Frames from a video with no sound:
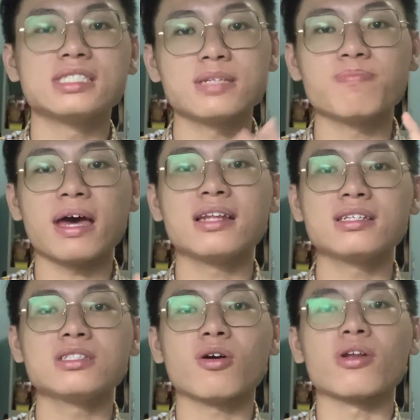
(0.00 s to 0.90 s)
is
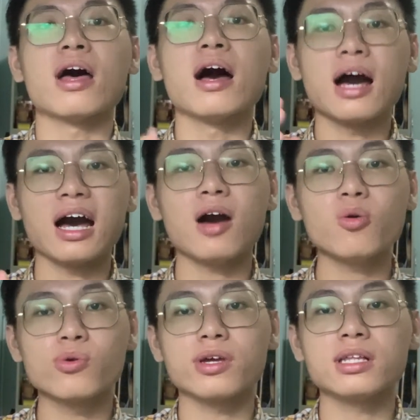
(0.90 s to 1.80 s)
dependent on
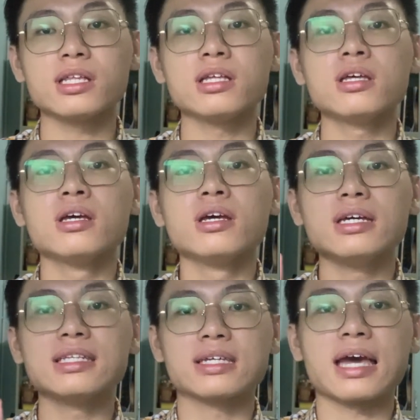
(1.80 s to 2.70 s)
how quickly
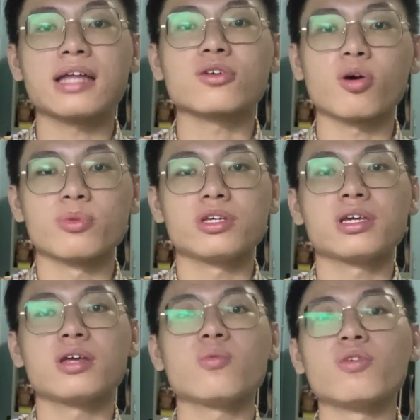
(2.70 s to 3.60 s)
it can
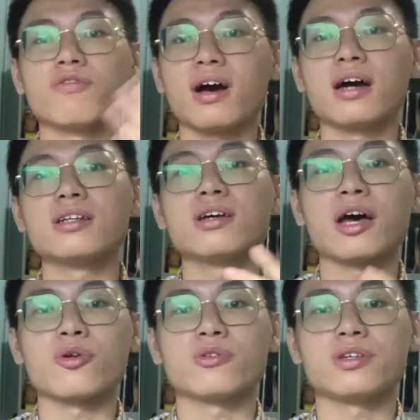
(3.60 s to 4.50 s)
communicate with other
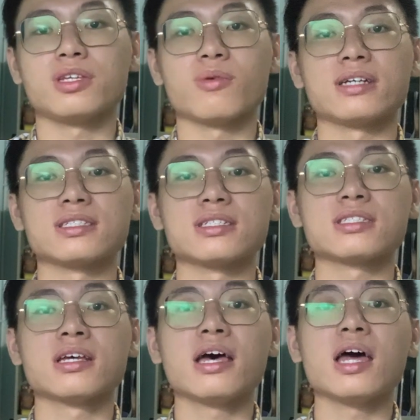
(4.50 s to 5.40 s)
IoT
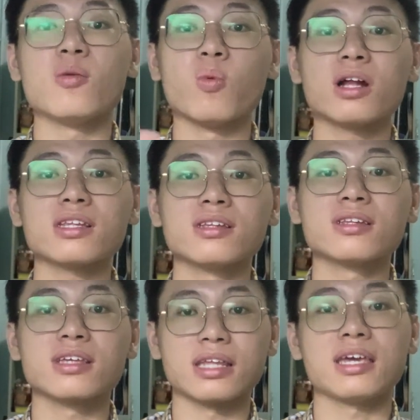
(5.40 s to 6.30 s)
devices and what
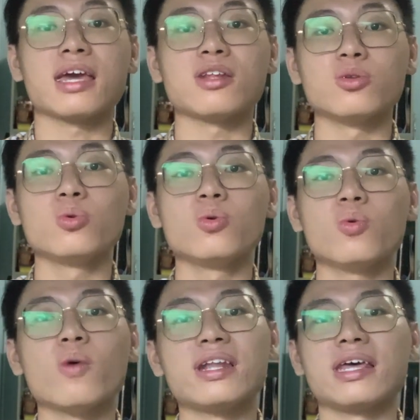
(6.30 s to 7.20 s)
they can do
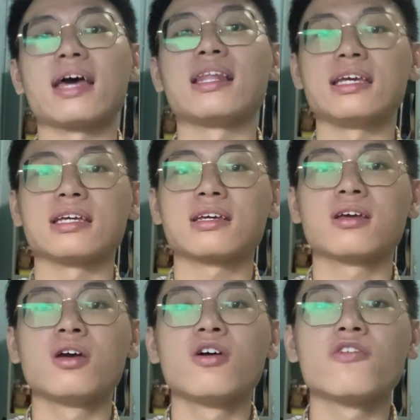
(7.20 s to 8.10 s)
when they are linked.
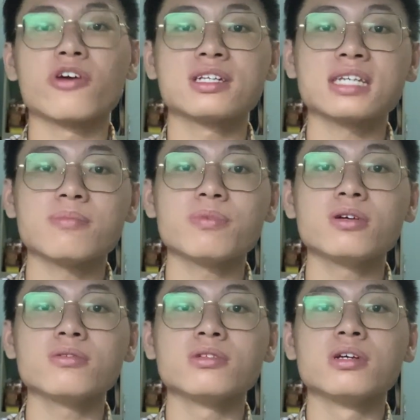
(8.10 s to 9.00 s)
For
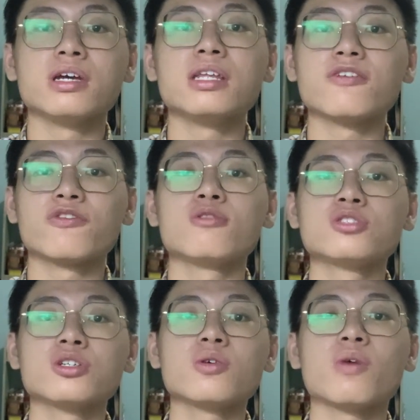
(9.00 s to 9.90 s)
example, in the
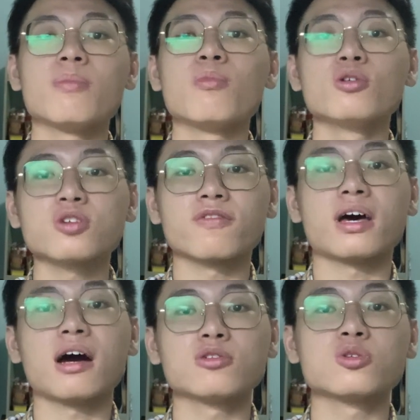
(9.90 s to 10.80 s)
future when most of the
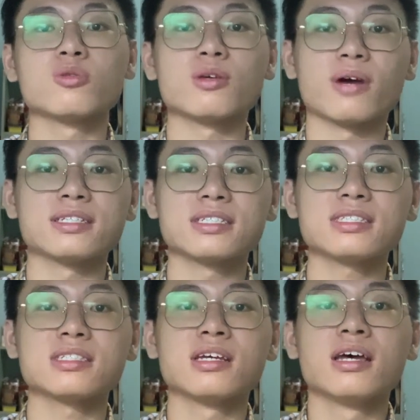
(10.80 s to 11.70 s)
household
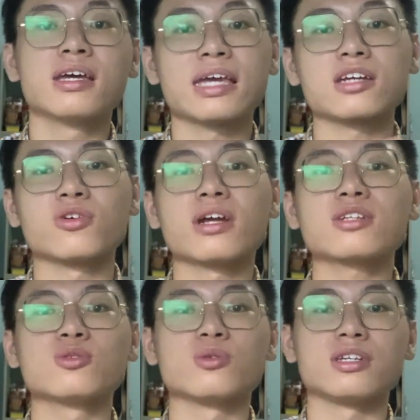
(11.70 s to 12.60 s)
devices can
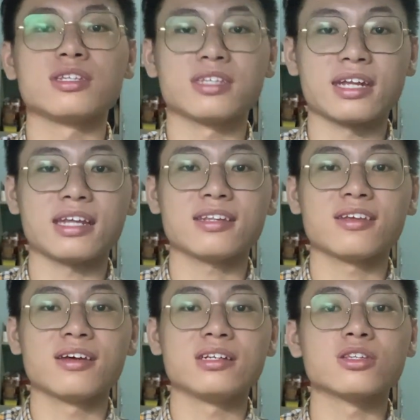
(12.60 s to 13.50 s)
connect to the internet,
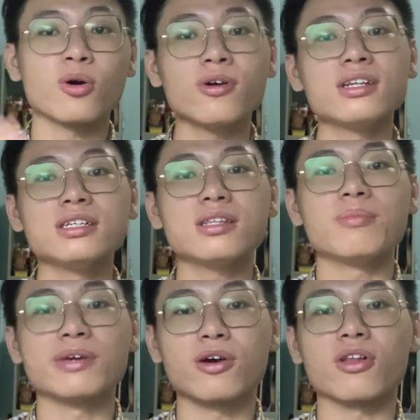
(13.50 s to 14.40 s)
the toilet
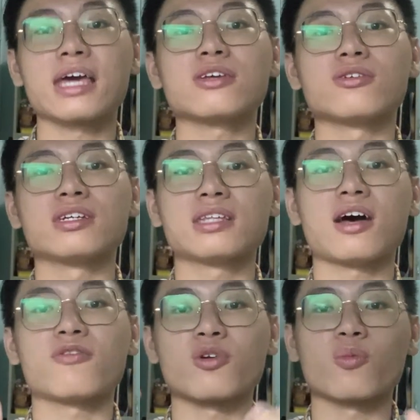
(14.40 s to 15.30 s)
may collect your data
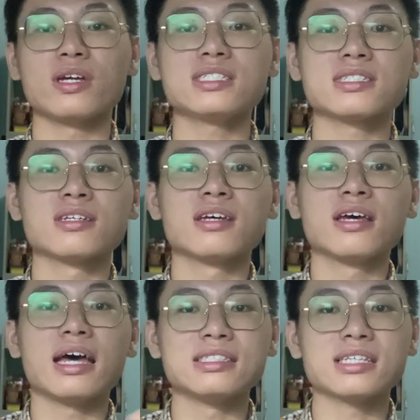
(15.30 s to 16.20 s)
of your waste
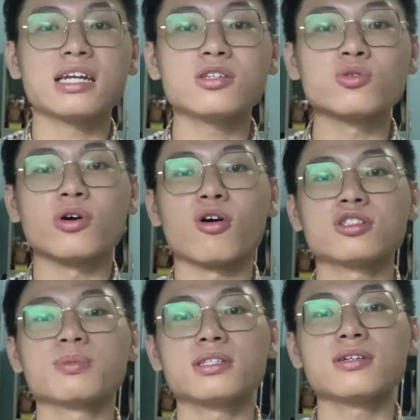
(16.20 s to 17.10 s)
and send it to the
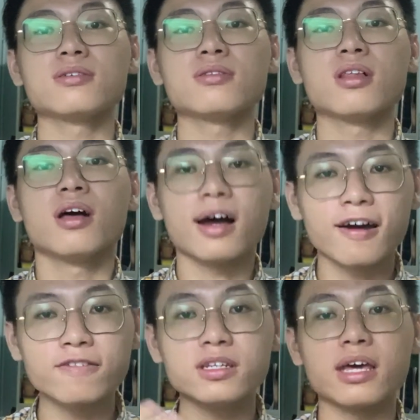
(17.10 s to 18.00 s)
hospital.
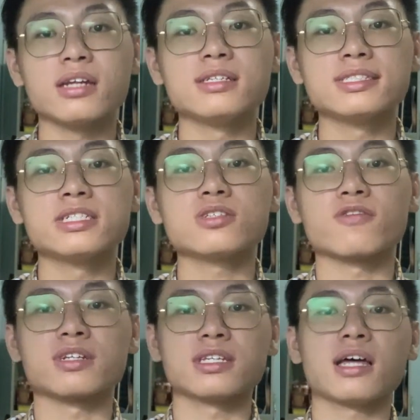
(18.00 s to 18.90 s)
After the analysis of
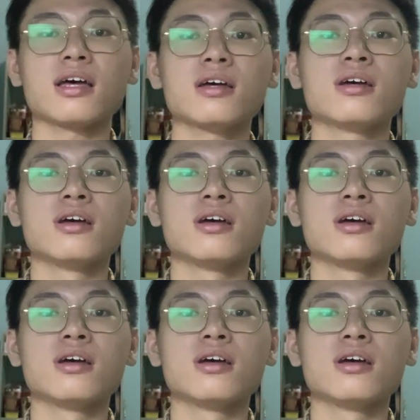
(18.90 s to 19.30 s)
the data,